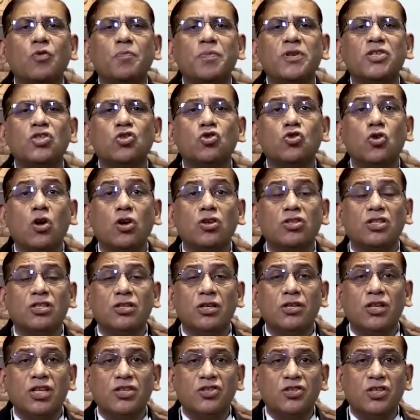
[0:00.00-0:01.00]
to be
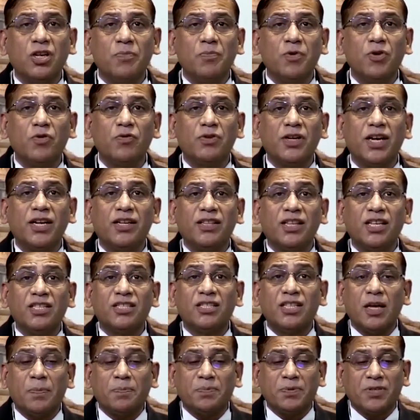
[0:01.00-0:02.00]
so distributed they
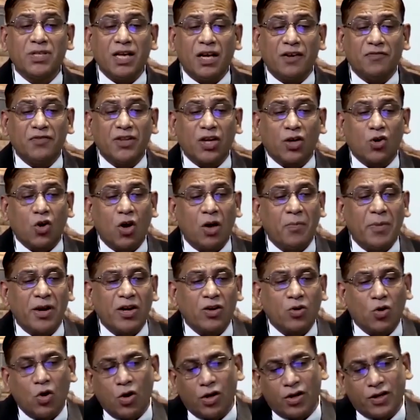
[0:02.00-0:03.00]
subserve the
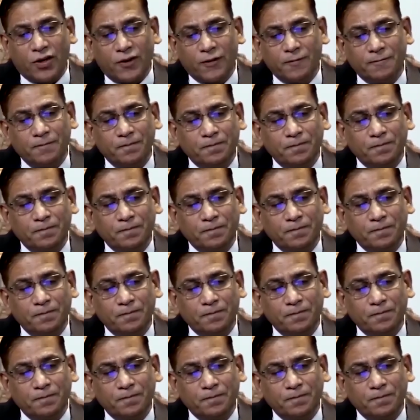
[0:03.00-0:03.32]
common good.